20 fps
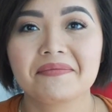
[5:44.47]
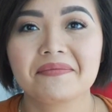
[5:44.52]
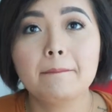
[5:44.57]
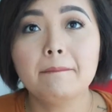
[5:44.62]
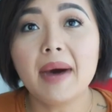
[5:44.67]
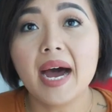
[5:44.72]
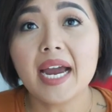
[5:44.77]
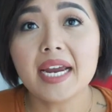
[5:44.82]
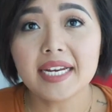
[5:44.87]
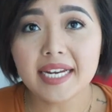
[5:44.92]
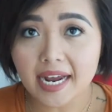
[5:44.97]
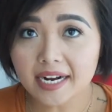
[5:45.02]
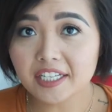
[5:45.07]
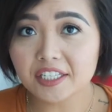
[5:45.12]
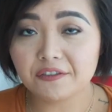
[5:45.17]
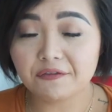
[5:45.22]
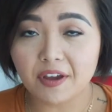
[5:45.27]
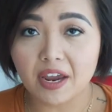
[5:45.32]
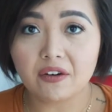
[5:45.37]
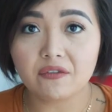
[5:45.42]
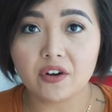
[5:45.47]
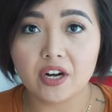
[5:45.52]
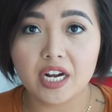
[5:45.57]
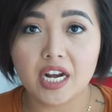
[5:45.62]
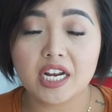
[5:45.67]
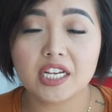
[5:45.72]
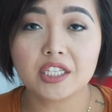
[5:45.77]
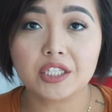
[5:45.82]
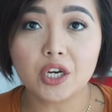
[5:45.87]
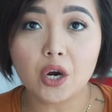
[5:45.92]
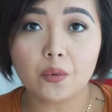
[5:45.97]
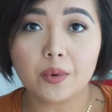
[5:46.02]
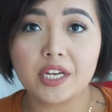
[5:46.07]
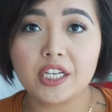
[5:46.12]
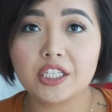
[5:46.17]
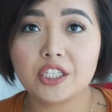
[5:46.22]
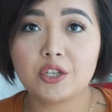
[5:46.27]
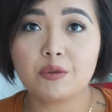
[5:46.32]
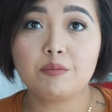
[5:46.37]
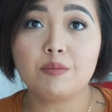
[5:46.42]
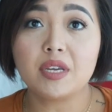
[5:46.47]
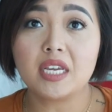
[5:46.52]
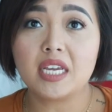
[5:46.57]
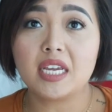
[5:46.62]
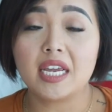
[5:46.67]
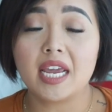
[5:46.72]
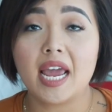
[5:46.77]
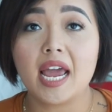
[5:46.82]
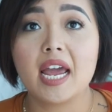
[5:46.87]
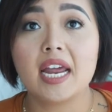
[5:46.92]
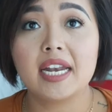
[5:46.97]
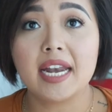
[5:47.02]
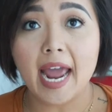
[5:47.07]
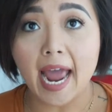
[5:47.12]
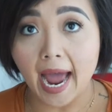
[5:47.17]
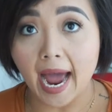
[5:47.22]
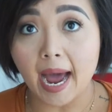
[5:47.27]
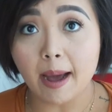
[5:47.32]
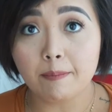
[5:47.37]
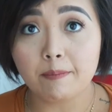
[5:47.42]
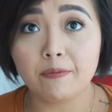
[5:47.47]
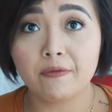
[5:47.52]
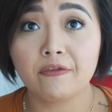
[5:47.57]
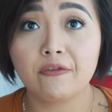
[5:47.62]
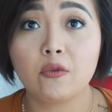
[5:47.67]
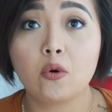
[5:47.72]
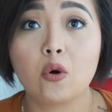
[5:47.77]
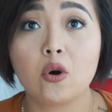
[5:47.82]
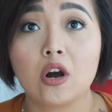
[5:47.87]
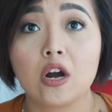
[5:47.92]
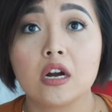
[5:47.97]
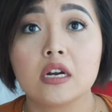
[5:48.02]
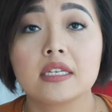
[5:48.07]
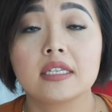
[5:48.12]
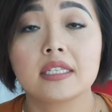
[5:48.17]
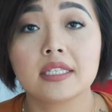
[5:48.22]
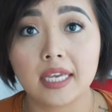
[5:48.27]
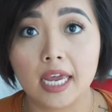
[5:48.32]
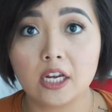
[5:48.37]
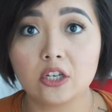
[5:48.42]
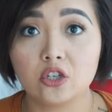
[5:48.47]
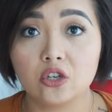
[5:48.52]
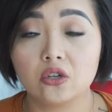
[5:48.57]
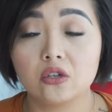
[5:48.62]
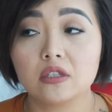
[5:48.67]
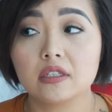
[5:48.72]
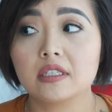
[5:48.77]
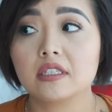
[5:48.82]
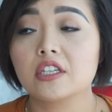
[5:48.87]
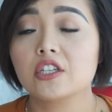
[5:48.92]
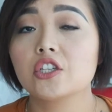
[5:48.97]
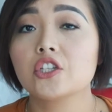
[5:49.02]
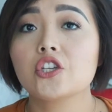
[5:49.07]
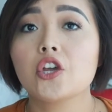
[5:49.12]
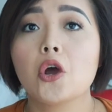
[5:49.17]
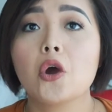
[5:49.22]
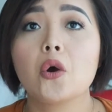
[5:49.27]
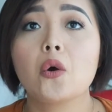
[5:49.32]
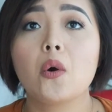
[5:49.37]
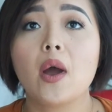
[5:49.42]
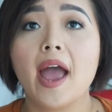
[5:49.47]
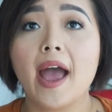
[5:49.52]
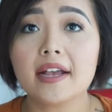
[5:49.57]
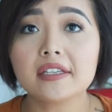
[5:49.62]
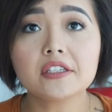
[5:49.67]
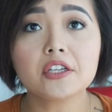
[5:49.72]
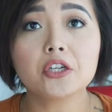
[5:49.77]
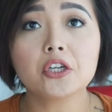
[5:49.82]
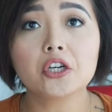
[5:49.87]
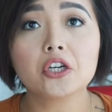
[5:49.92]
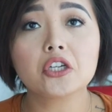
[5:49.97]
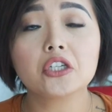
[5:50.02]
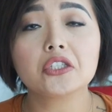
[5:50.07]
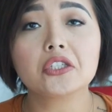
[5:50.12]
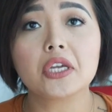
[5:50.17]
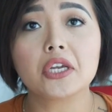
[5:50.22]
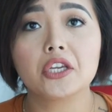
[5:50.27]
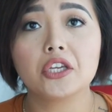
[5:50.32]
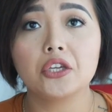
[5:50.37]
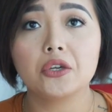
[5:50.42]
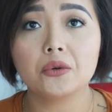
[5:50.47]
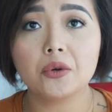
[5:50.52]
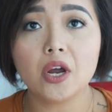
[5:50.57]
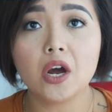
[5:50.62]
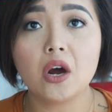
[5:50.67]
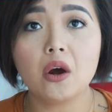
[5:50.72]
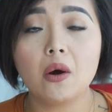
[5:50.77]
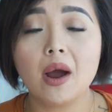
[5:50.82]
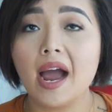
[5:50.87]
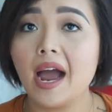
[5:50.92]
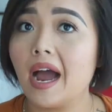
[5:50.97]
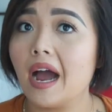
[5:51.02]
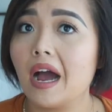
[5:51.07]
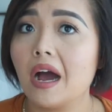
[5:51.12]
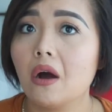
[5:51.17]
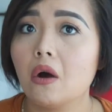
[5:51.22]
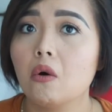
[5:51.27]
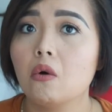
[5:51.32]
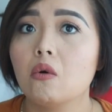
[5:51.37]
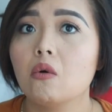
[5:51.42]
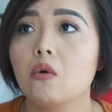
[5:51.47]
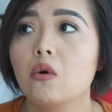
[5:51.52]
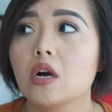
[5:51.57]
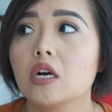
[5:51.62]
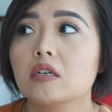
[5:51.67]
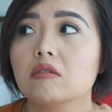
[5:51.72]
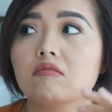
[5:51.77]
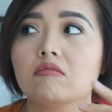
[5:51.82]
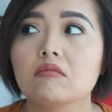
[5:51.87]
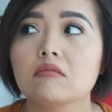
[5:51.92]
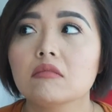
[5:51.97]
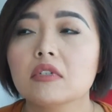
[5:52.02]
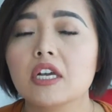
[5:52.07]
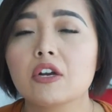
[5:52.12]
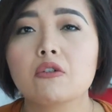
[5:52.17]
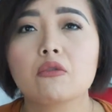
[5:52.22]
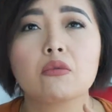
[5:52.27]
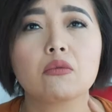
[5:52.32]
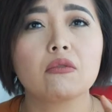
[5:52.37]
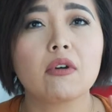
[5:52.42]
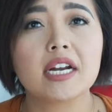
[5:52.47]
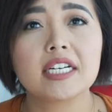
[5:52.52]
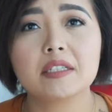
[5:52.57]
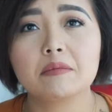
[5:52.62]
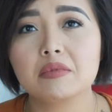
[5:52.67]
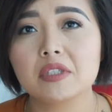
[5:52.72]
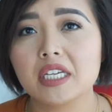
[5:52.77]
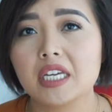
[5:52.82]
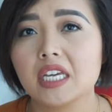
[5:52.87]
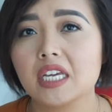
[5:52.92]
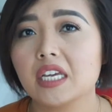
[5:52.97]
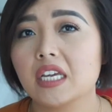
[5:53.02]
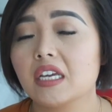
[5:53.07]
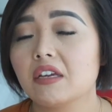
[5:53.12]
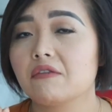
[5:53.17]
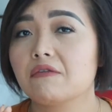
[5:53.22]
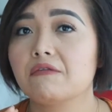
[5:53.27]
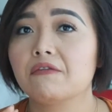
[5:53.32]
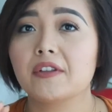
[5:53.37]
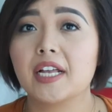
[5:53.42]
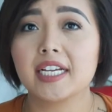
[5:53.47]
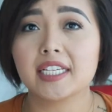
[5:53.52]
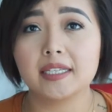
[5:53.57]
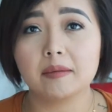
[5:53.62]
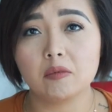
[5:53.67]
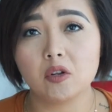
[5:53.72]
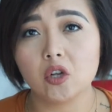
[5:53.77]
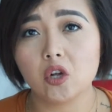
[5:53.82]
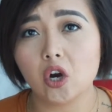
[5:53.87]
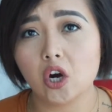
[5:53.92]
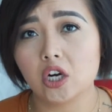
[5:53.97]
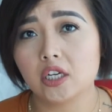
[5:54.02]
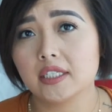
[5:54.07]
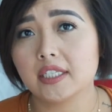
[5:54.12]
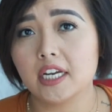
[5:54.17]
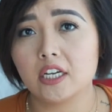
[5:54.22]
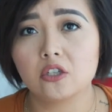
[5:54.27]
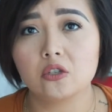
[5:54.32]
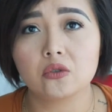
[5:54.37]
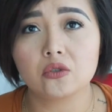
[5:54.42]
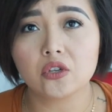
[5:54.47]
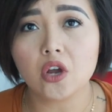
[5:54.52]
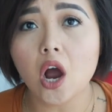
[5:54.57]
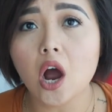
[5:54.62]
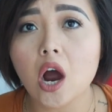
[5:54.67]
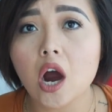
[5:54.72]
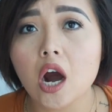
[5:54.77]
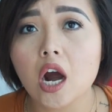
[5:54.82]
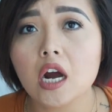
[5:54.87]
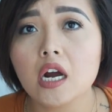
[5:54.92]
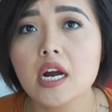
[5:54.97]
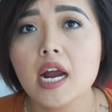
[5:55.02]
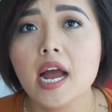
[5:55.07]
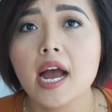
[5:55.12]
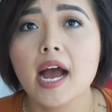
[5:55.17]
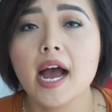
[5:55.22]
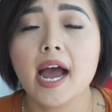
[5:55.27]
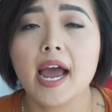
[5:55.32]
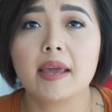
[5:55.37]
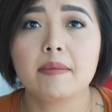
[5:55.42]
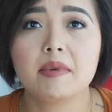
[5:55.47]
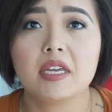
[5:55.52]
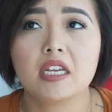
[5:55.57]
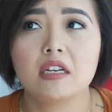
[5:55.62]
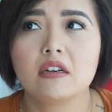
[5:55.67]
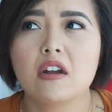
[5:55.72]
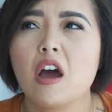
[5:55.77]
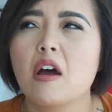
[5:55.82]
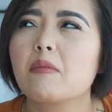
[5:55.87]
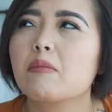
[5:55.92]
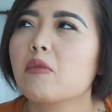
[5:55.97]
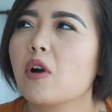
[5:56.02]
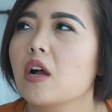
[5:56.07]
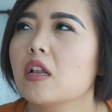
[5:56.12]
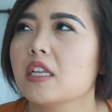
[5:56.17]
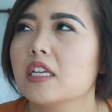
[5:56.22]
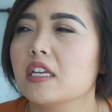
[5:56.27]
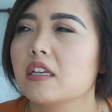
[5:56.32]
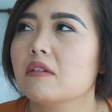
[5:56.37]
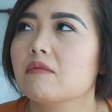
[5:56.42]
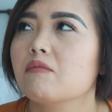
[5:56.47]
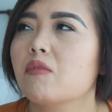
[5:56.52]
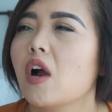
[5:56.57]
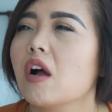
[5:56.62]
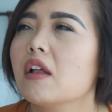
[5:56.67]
My next favorite is going to be an app for schedules. So as a nurse, you know how incredibly flexible our schedules are. I mean, not probably